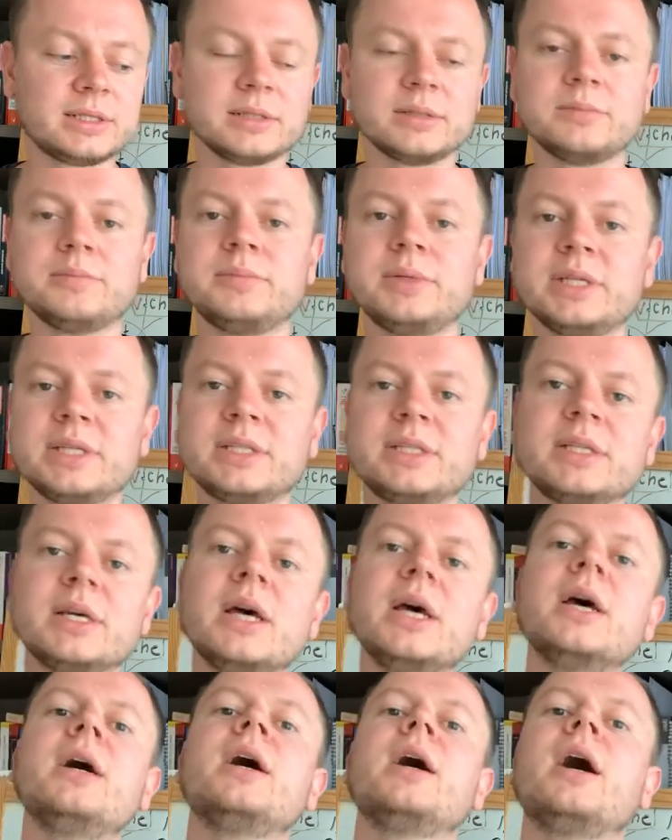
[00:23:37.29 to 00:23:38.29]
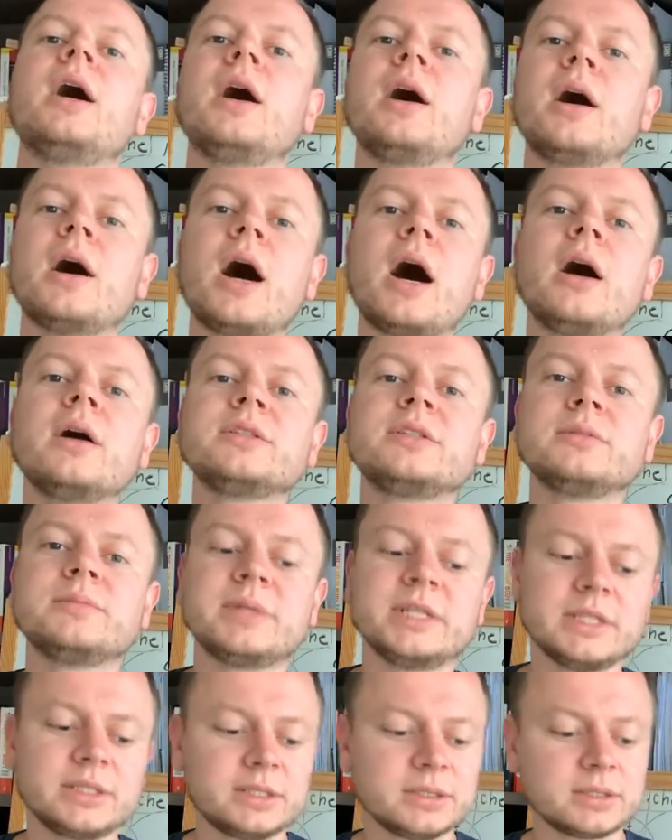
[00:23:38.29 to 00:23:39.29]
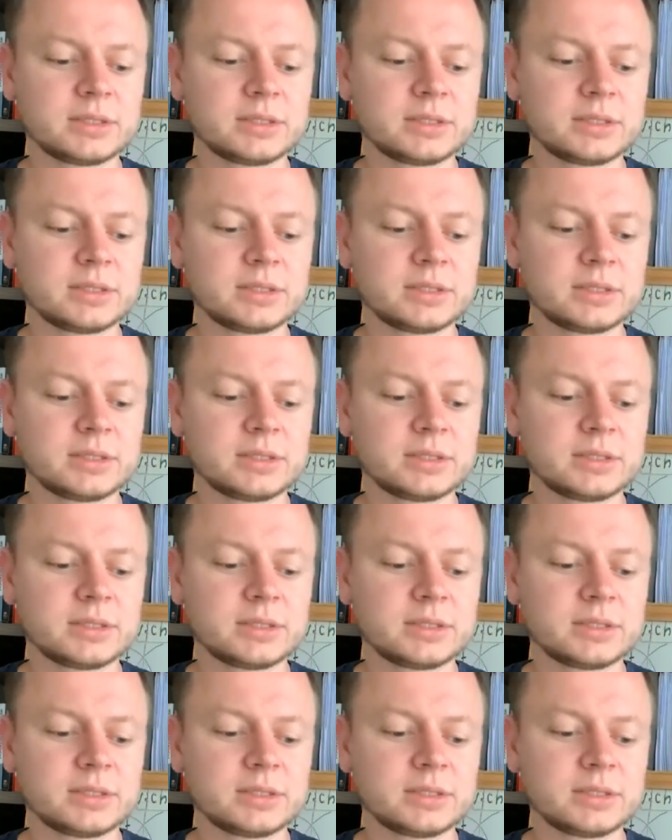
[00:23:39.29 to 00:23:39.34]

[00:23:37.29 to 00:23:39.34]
a bit automated.